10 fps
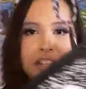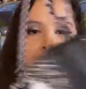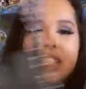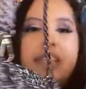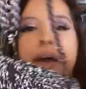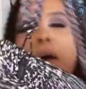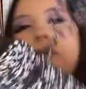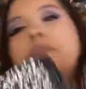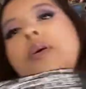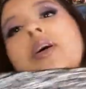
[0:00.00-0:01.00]
just
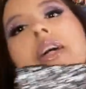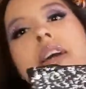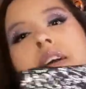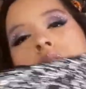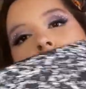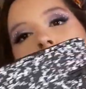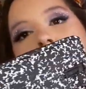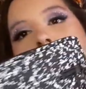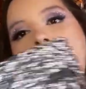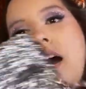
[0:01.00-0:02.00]
hook it
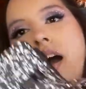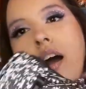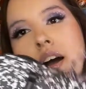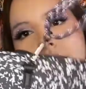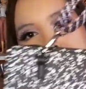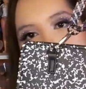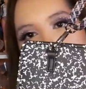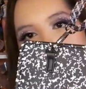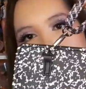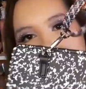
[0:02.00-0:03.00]
on the
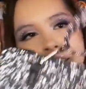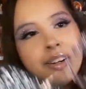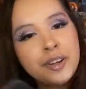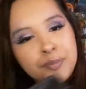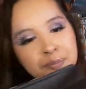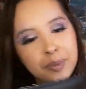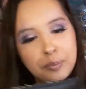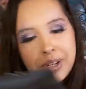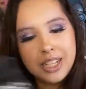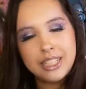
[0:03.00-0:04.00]
back here.
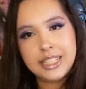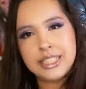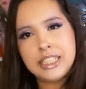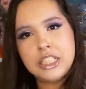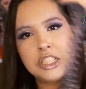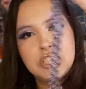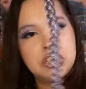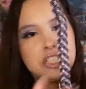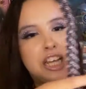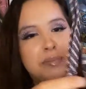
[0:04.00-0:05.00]
Pretty easy.
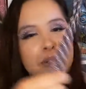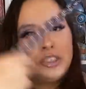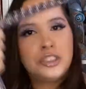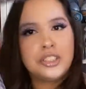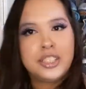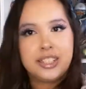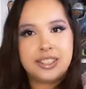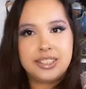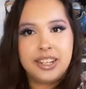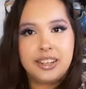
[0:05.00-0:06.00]
You gotta make sure you just
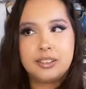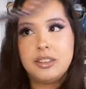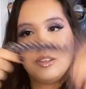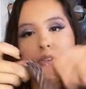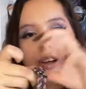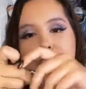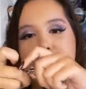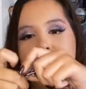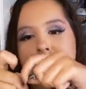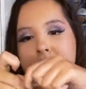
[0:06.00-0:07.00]
untangle the
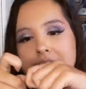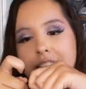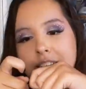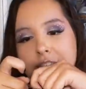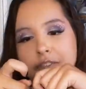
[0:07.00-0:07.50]
strap, and it's